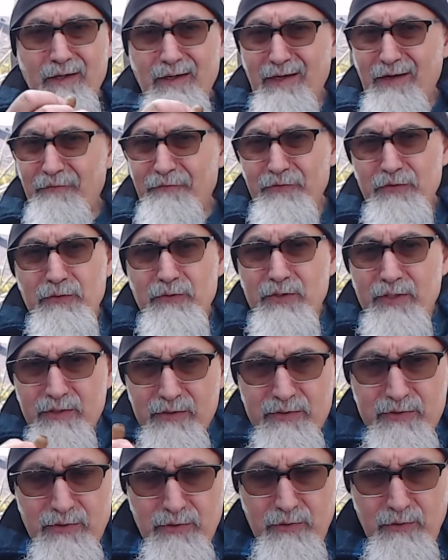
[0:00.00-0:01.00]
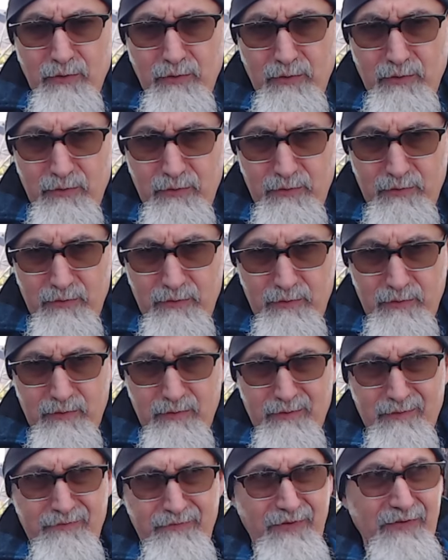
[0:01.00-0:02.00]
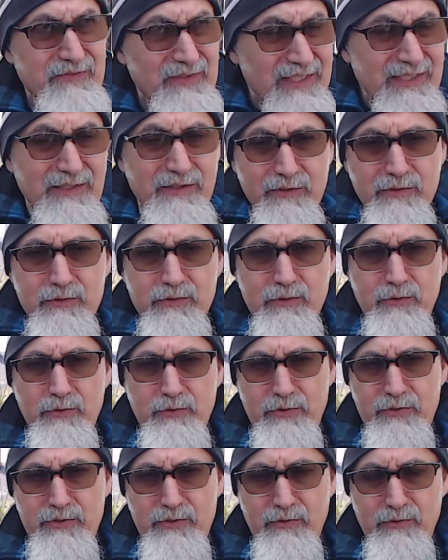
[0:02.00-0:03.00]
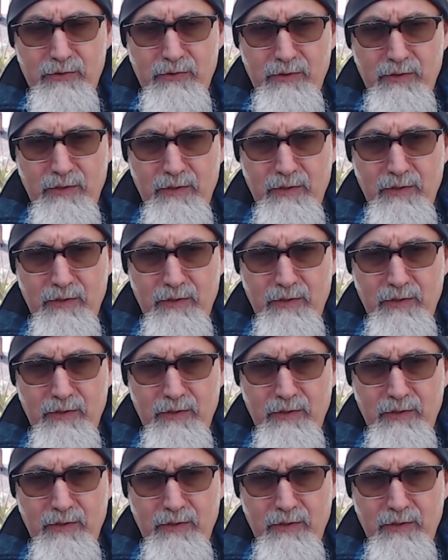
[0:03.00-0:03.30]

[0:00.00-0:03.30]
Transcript: A few years ago, 15 years ago or so,